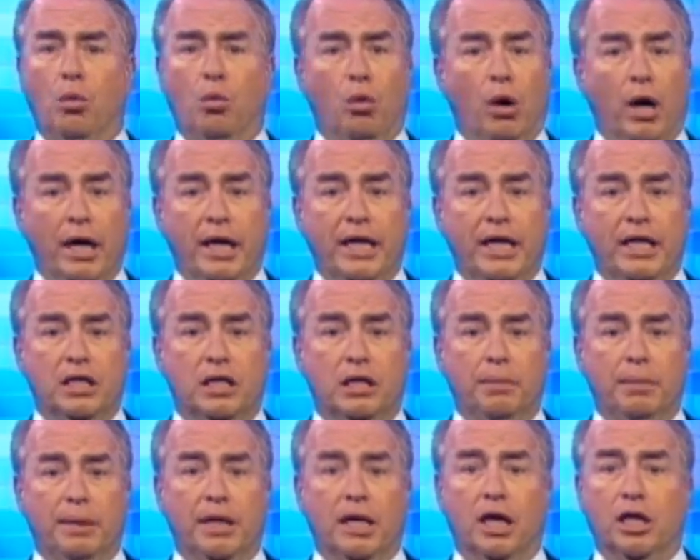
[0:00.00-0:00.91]
what needs
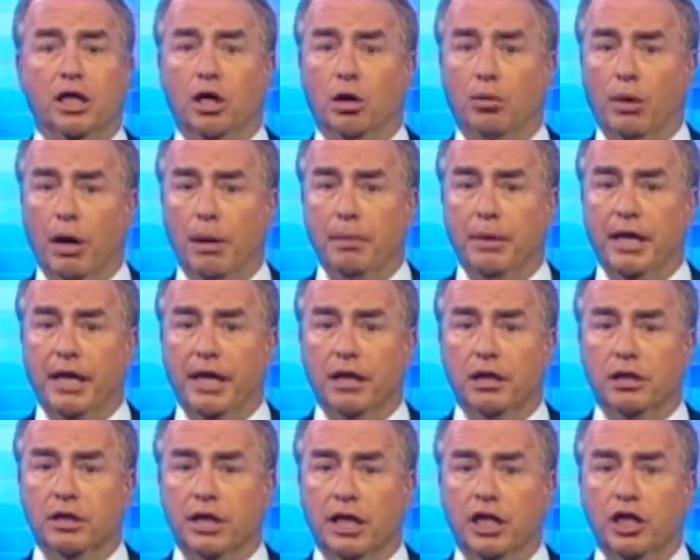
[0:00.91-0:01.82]
to be done to remedy
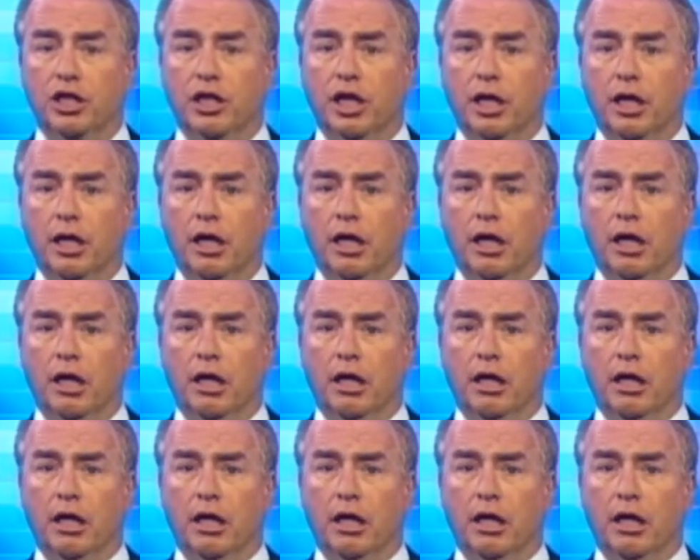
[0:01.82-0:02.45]
his engine